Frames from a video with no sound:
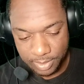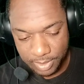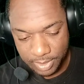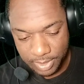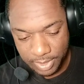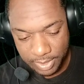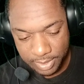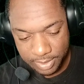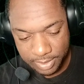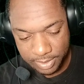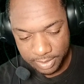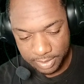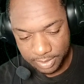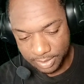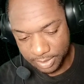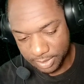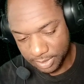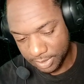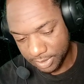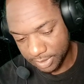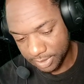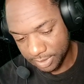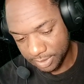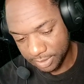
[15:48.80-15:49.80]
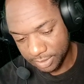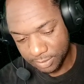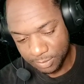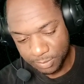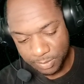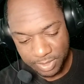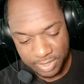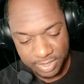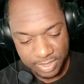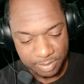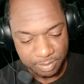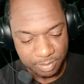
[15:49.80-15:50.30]
Hex,
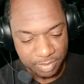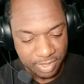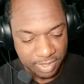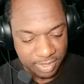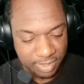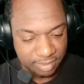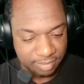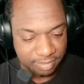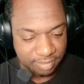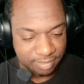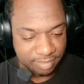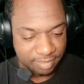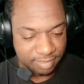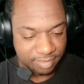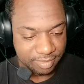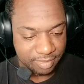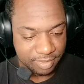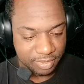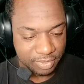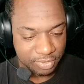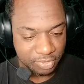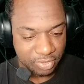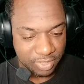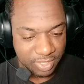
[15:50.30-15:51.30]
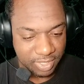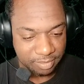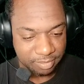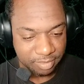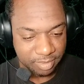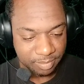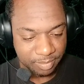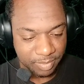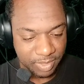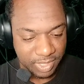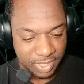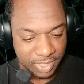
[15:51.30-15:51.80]
squeeze him off. Good try
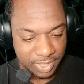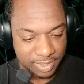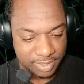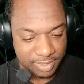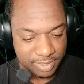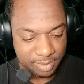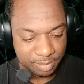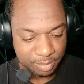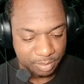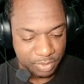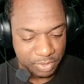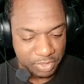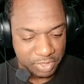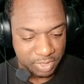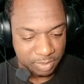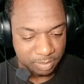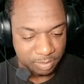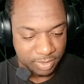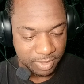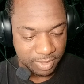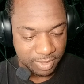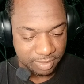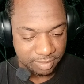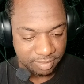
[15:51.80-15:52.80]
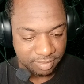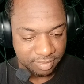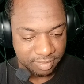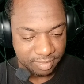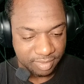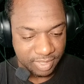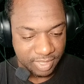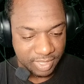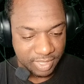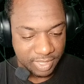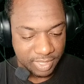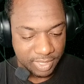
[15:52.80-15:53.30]
from the Hex to push him
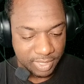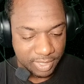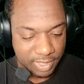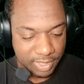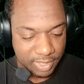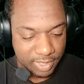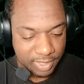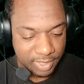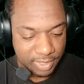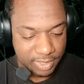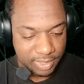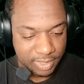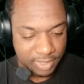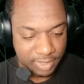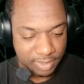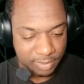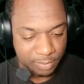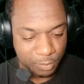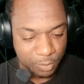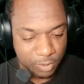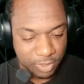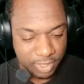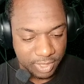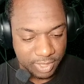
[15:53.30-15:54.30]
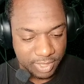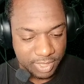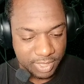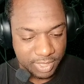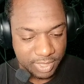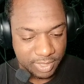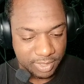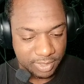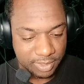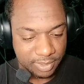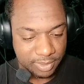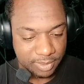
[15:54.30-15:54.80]
off. Didn't work.
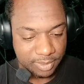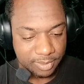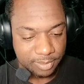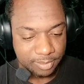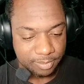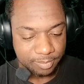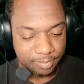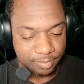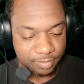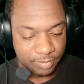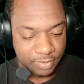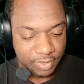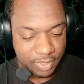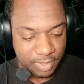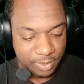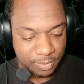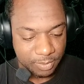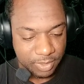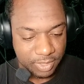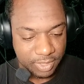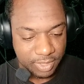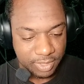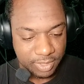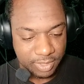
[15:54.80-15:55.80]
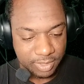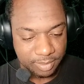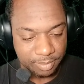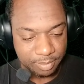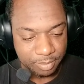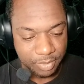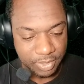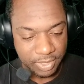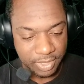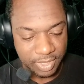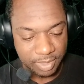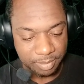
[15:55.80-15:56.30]
All right, we're gonna
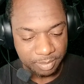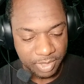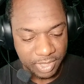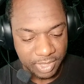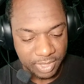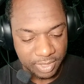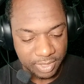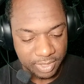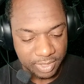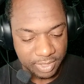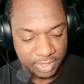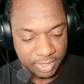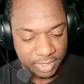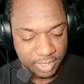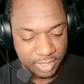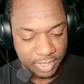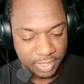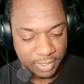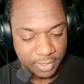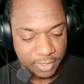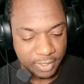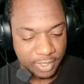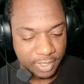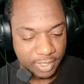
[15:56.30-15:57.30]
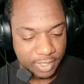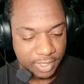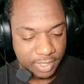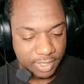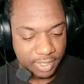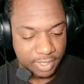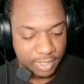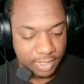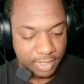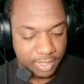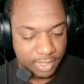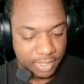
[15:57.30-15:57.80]
bring them in here
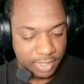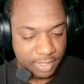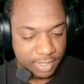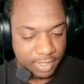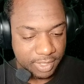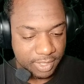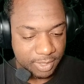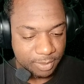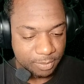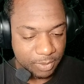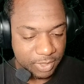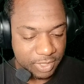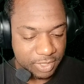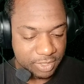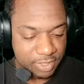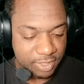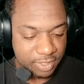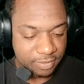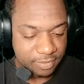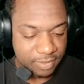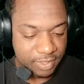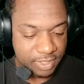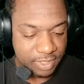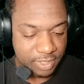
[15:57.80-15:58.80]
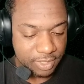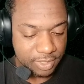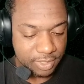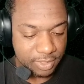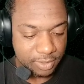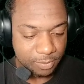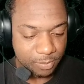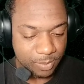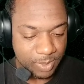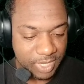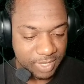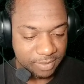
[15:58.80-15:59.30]
uh, with servicing.
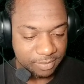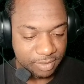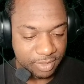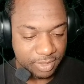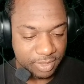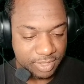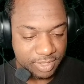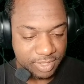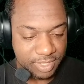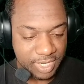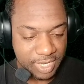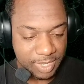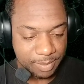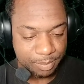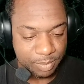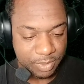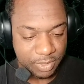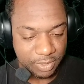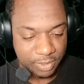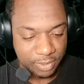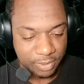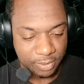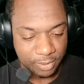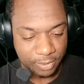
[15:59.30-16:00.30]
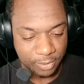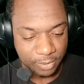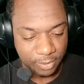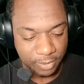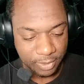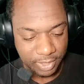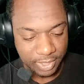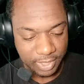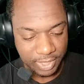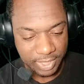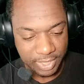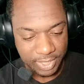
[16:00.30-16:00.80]
The rival stopped
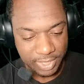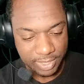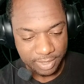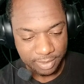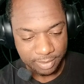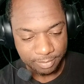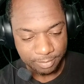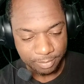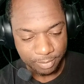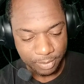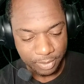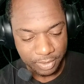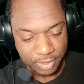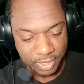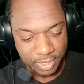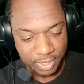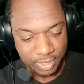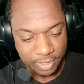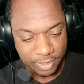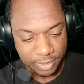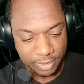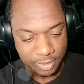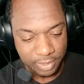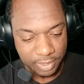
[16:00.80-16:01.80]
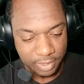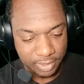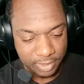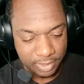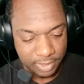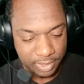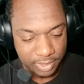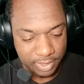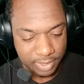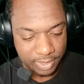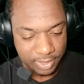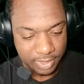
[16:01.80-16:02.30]
early for the
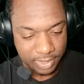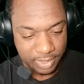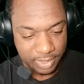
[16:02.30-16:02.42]
undercut,